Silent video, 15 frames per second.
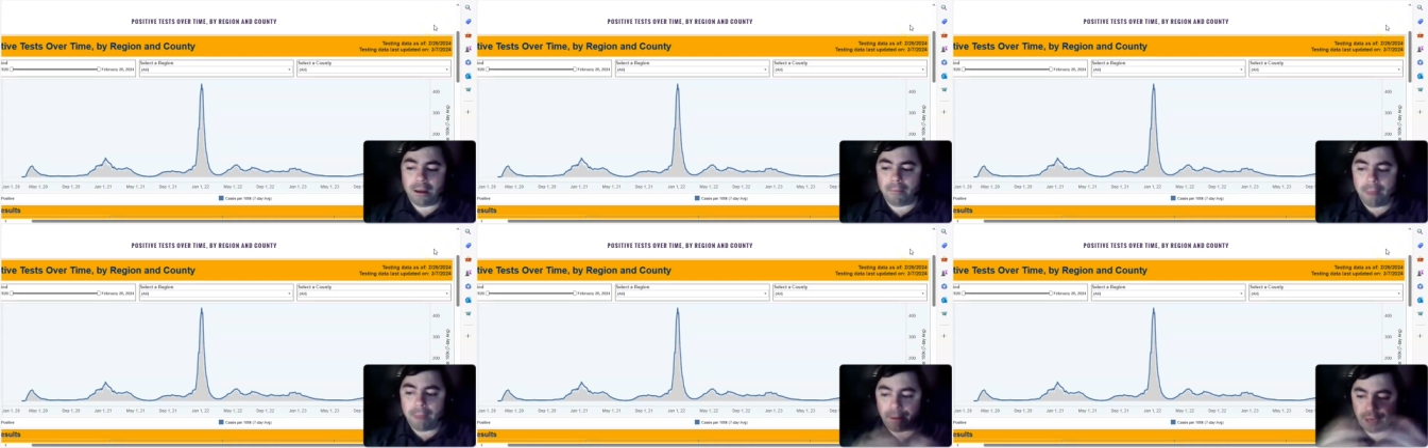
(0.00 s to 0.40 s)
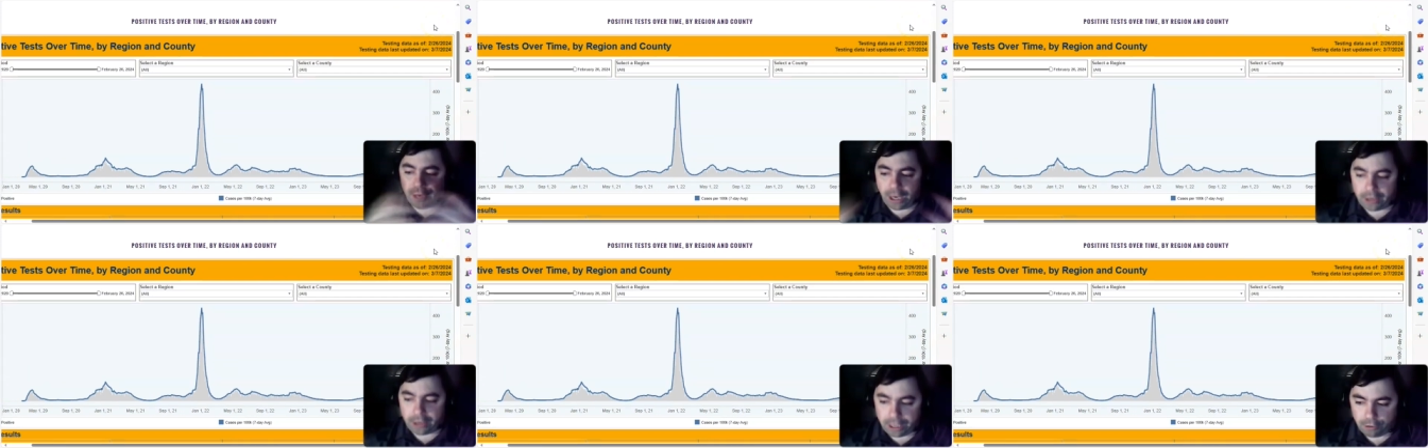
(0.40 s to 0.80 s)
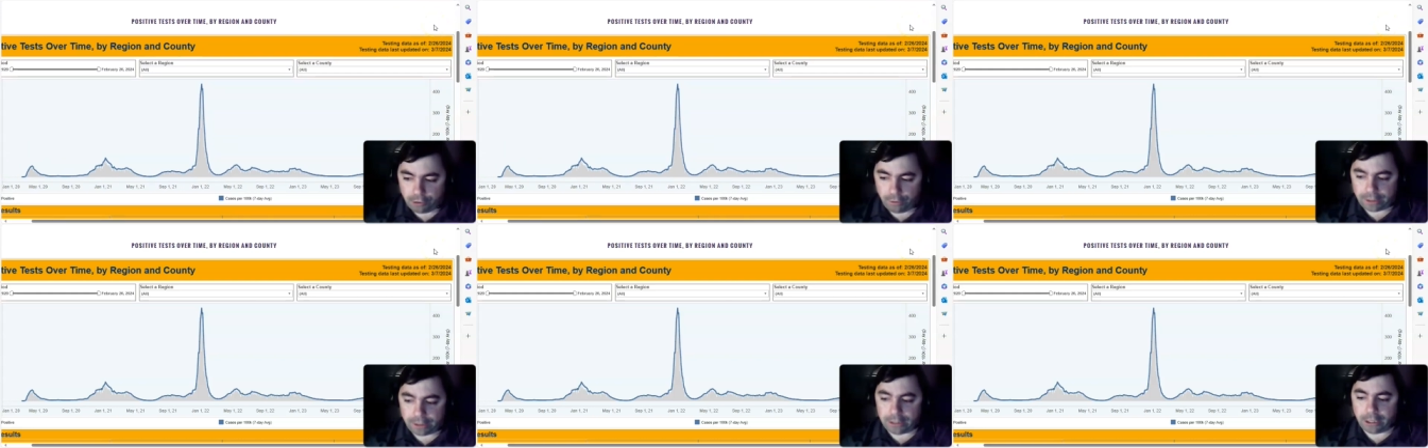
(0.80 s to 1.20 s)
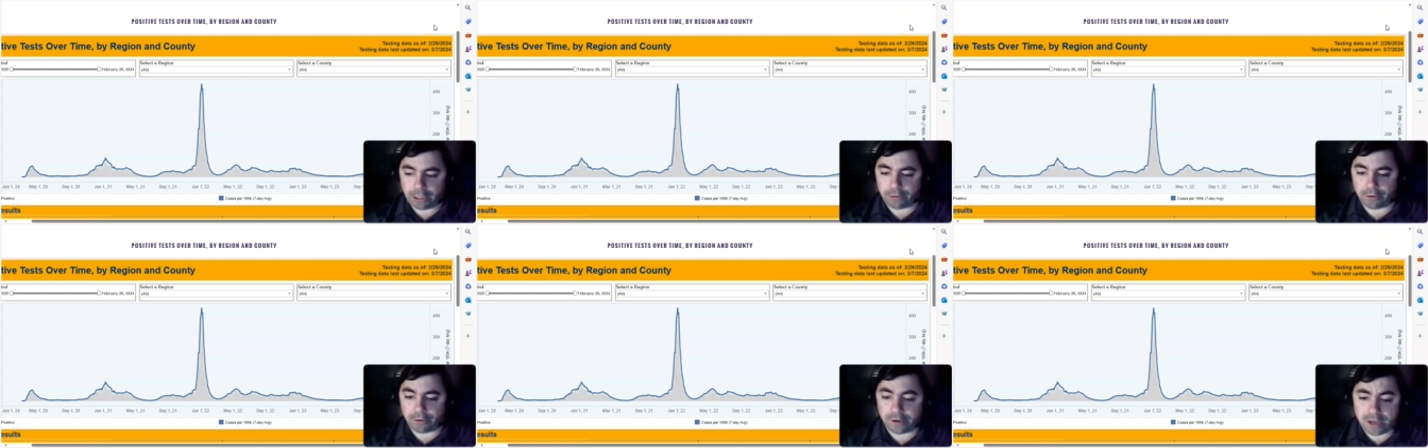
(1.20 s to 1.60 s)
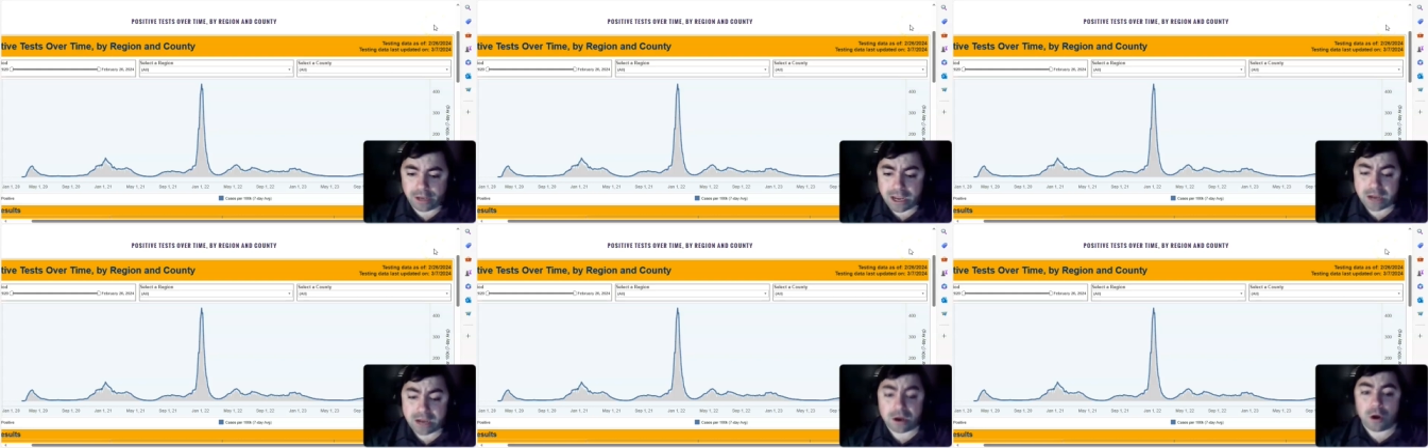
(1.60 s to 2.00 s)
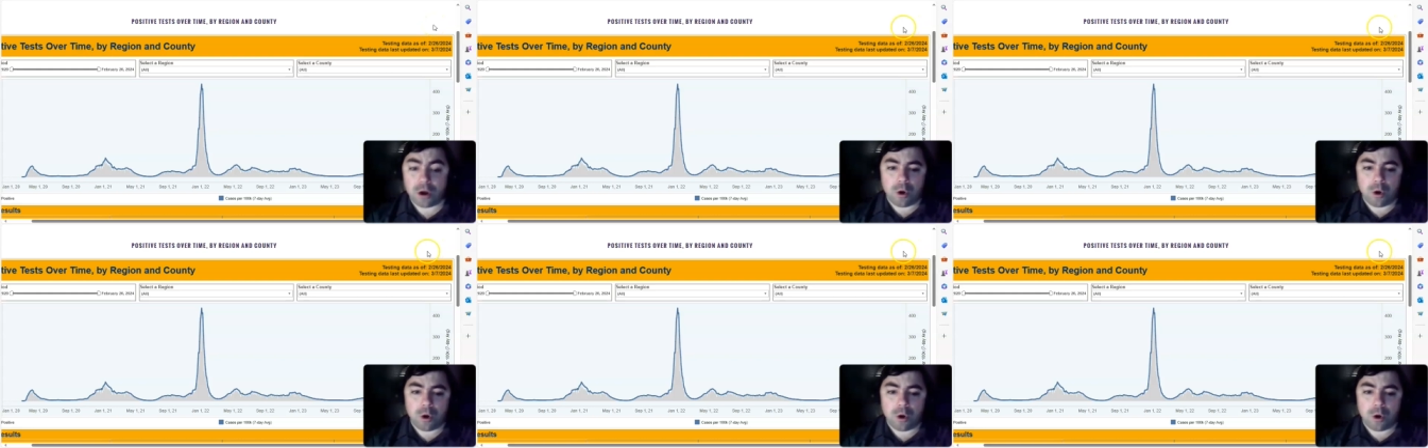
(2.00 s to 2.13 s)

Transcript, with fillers: Maybe that'll get corrected later in the day.